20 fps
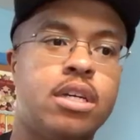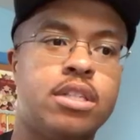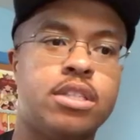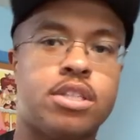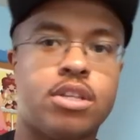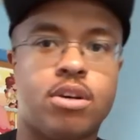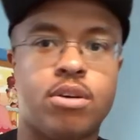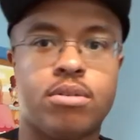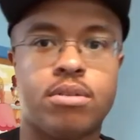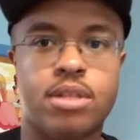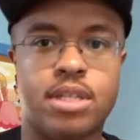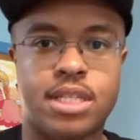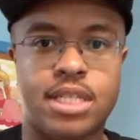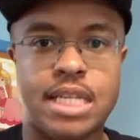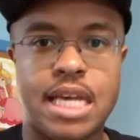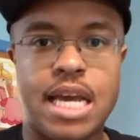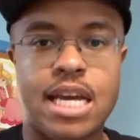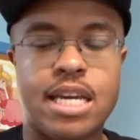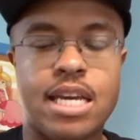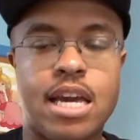So the
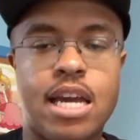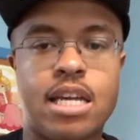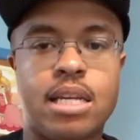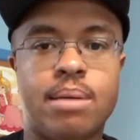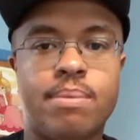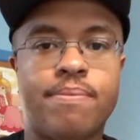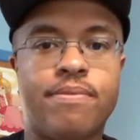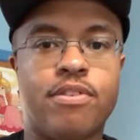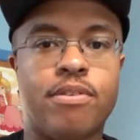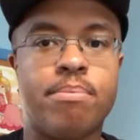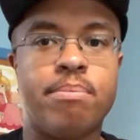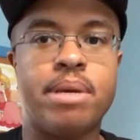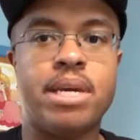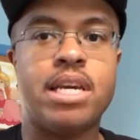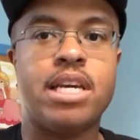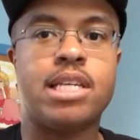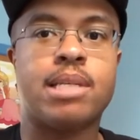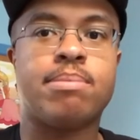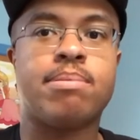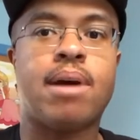Sand Kingdom for
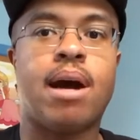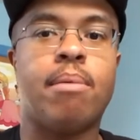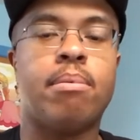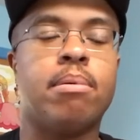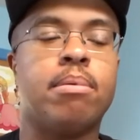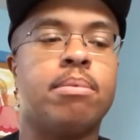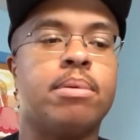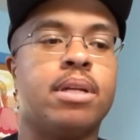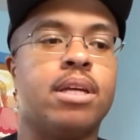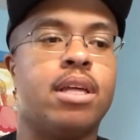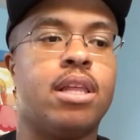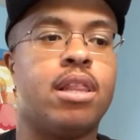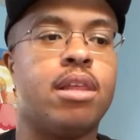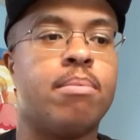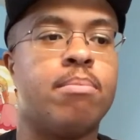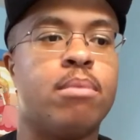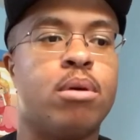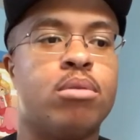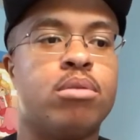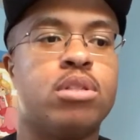me is probably the
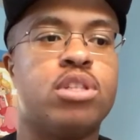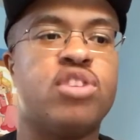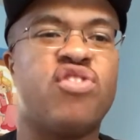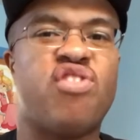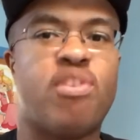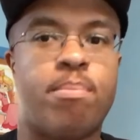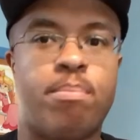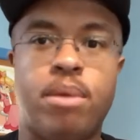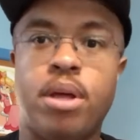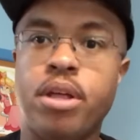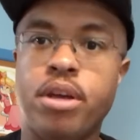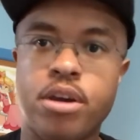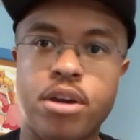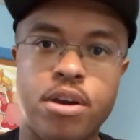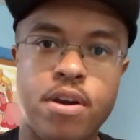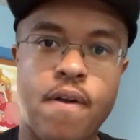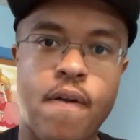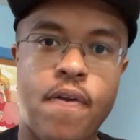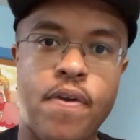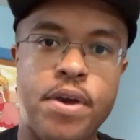most
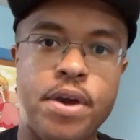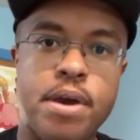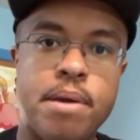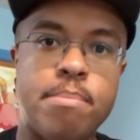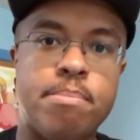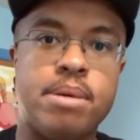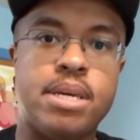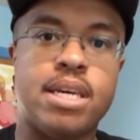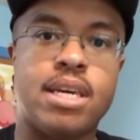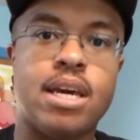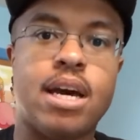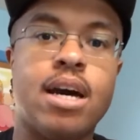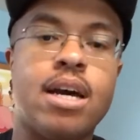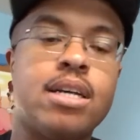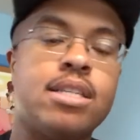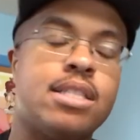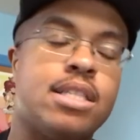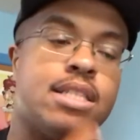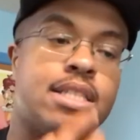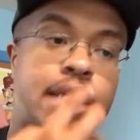familiar
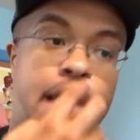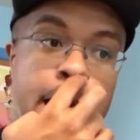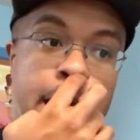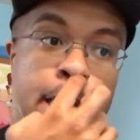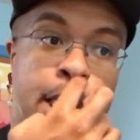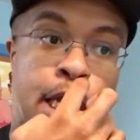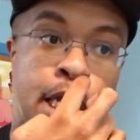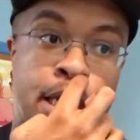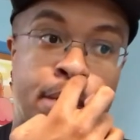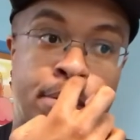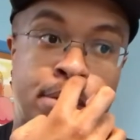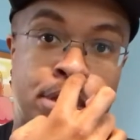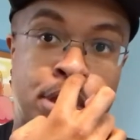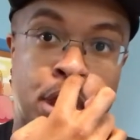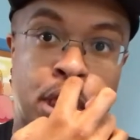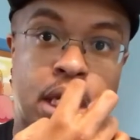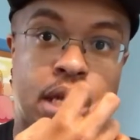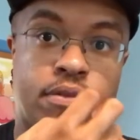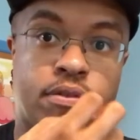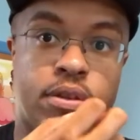because the Sand Kingdom is
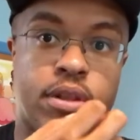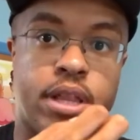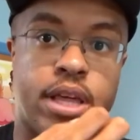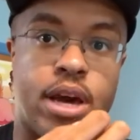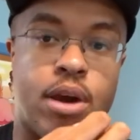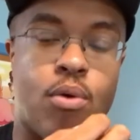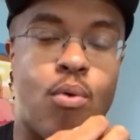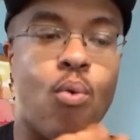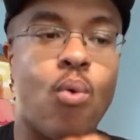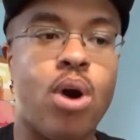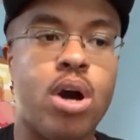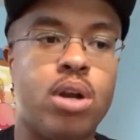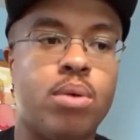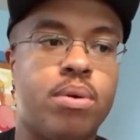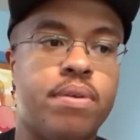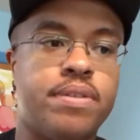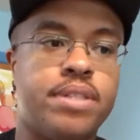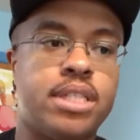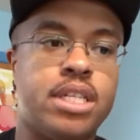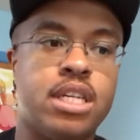the level that, one,
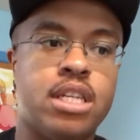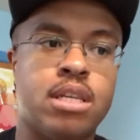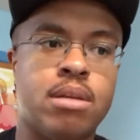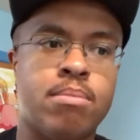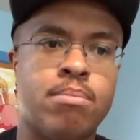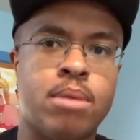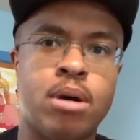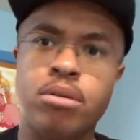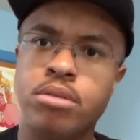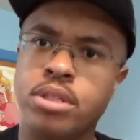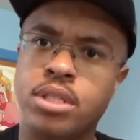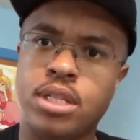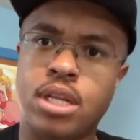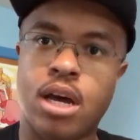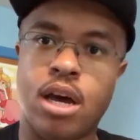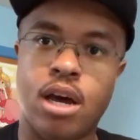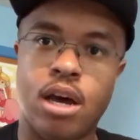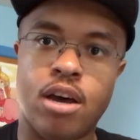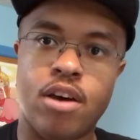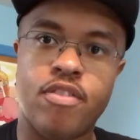we've seen the most
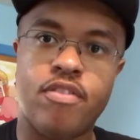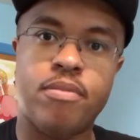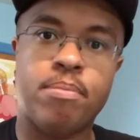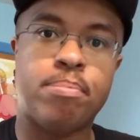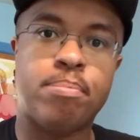of